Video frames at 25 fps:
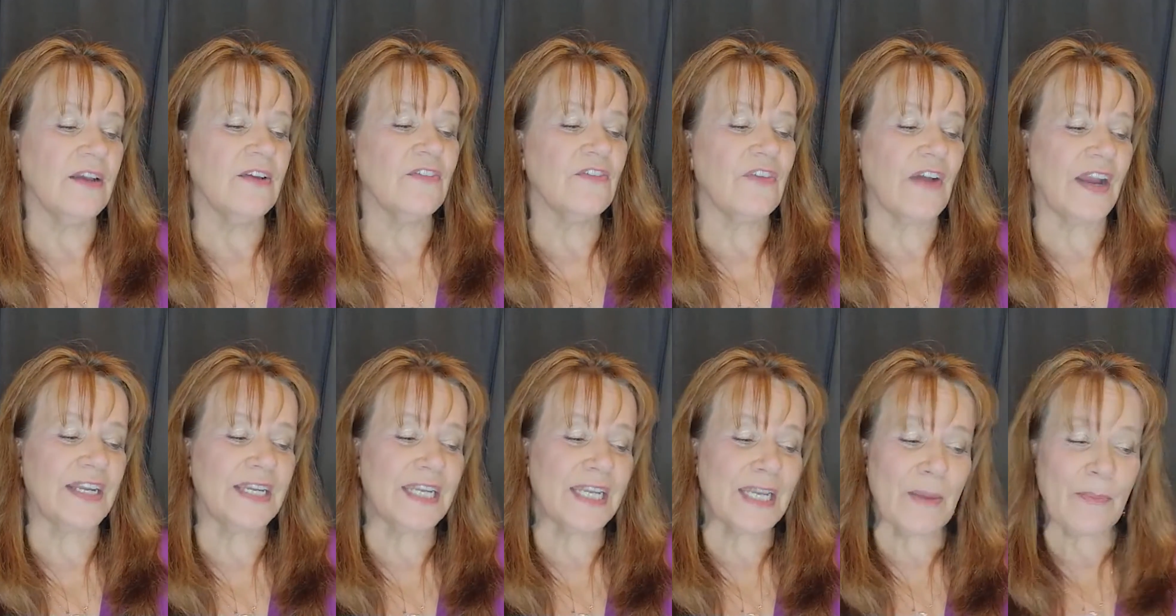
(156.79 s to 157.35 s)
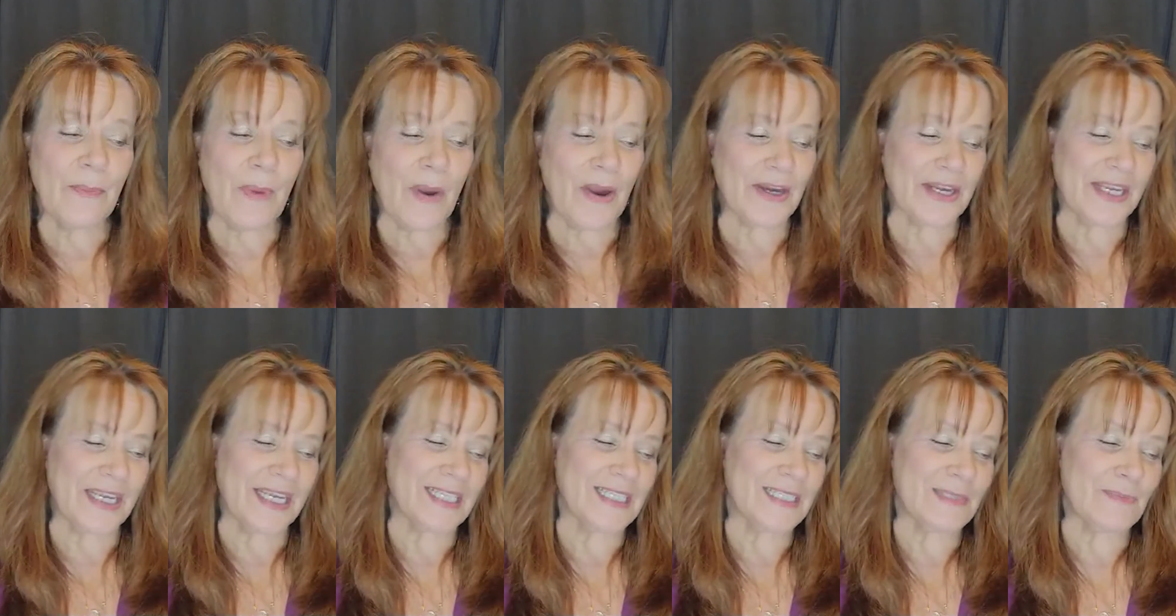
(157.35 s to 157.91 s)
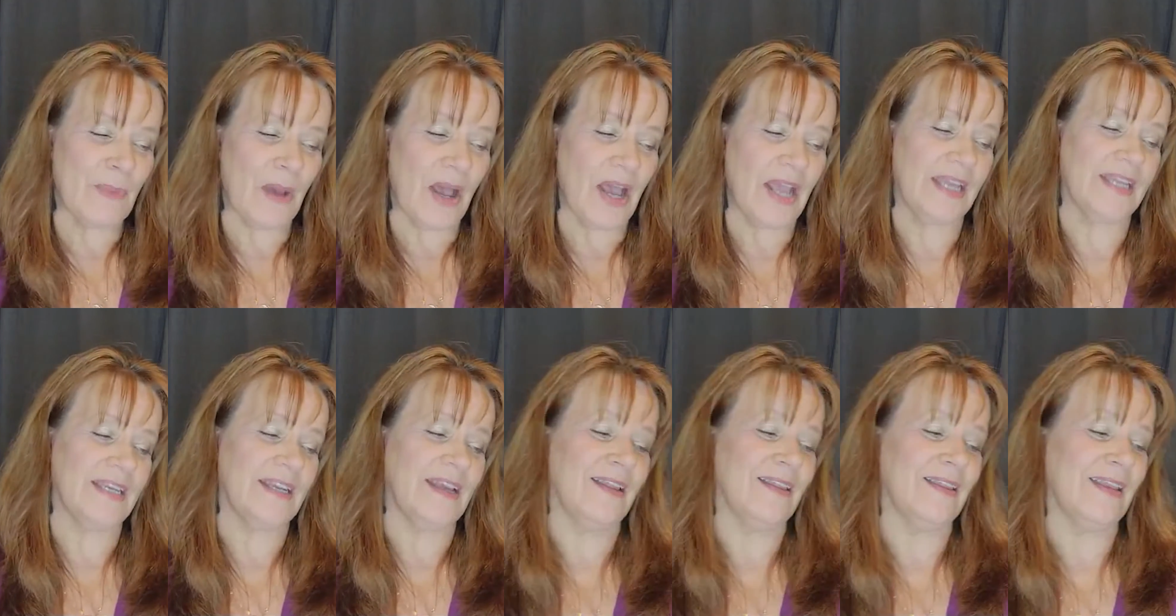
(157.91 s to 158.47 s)
Finding a parking spot
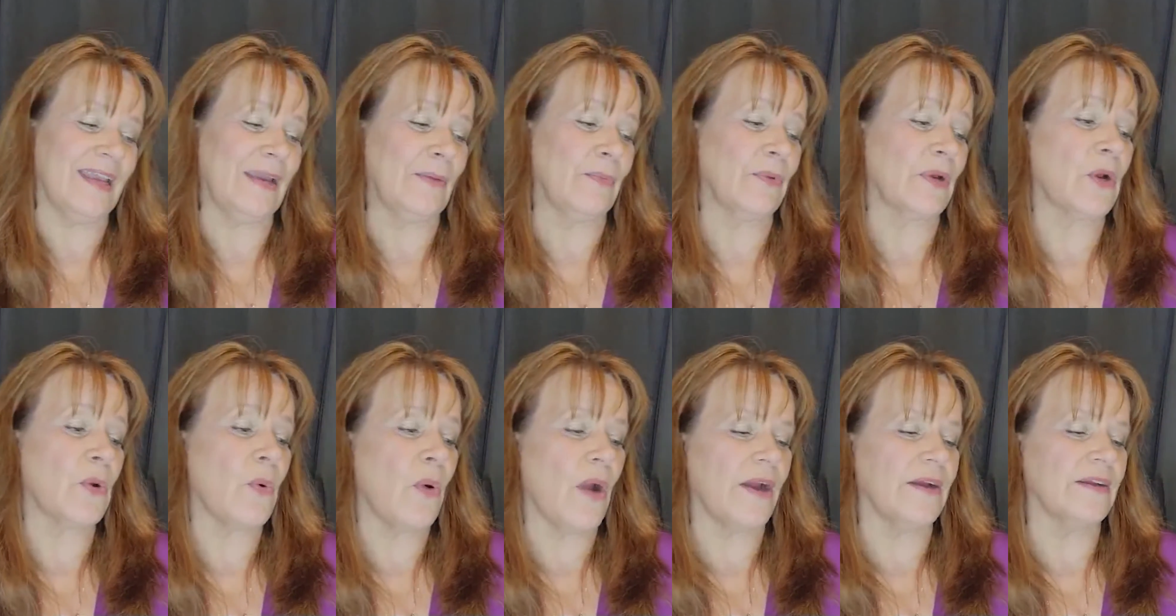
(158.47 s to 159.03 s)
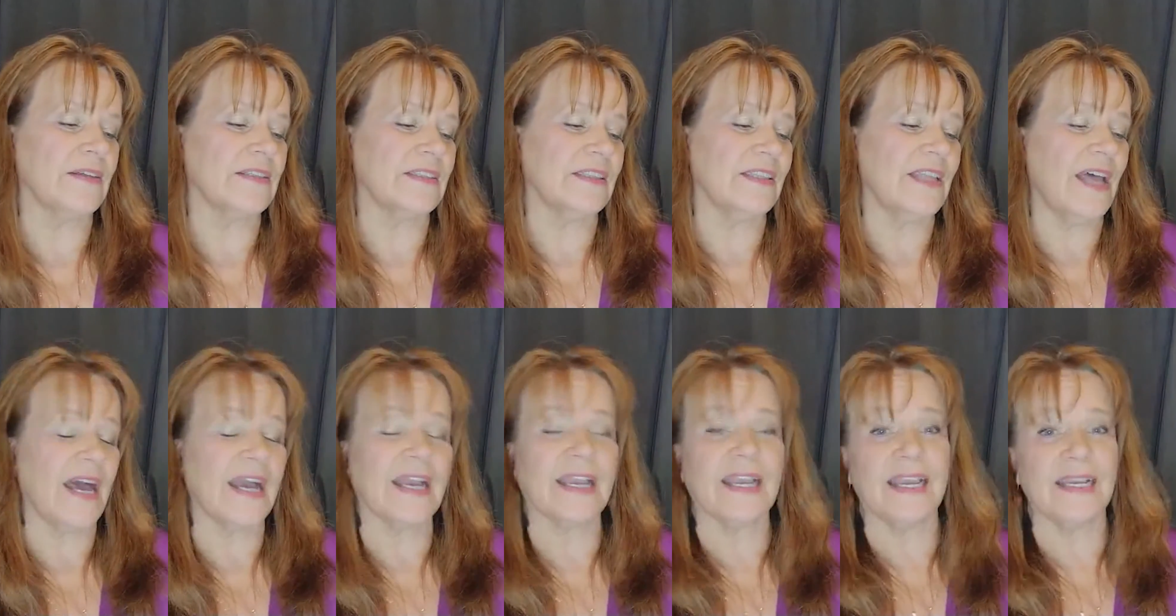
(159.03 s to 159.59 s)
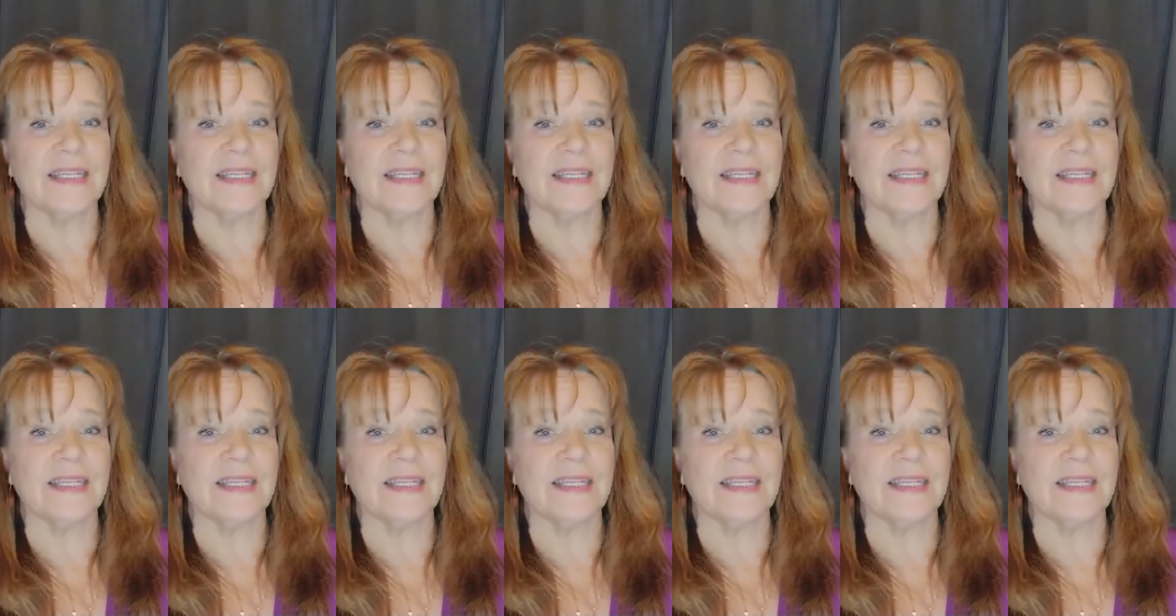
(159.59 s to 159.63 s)
in LA required luck